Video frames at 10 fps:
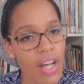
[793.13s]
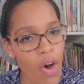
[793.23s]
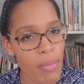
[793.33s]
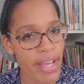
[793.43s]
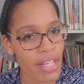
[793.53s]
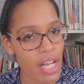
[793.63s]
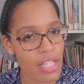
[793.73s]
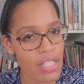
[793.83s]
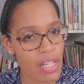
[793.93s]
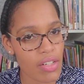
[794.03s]
Oh my
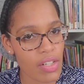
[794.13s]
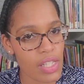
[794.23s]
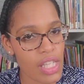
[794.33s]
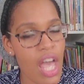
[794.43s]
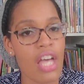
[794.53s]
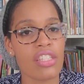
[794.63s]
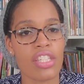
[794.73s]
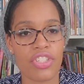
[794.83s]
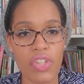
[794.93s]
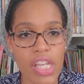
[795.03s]
gosh, girls,
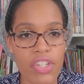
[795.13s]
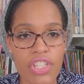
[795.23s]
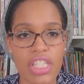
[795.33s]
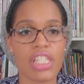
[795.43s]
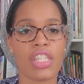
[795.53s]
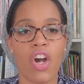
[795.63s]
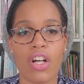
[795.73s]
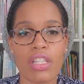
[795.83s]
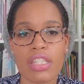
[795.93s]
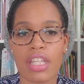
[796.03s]
did you hear she
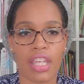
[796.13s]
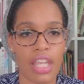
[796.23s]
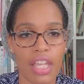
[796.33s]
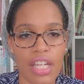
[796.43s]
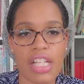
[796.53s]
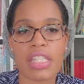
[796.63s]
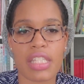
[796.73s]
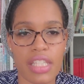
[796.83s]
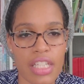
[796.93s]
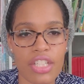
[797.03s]
called the kid a
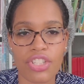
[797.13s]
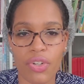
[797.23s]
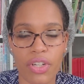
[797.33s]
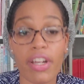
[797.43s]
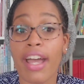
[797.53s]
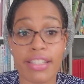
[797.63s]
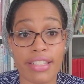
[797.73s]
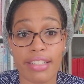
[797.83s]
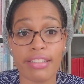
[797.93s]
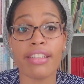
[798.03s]
slick joker? I
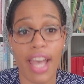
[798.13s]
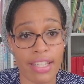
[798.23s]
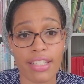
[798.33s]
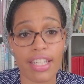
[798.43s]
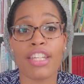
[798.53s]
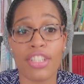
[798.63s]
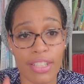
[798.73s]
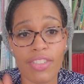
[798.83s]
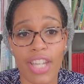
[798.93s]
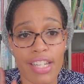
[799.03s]
did, I did, and
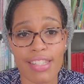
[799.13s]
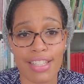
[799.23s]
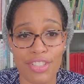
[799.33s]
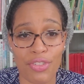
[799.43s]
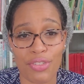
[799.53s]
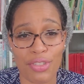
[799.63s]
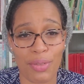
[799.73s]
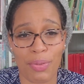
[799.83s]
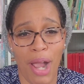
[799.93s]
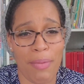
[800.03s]
you got a slick joker too
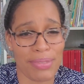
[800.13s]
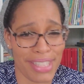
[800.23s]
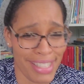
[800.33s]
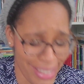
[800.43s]
probably.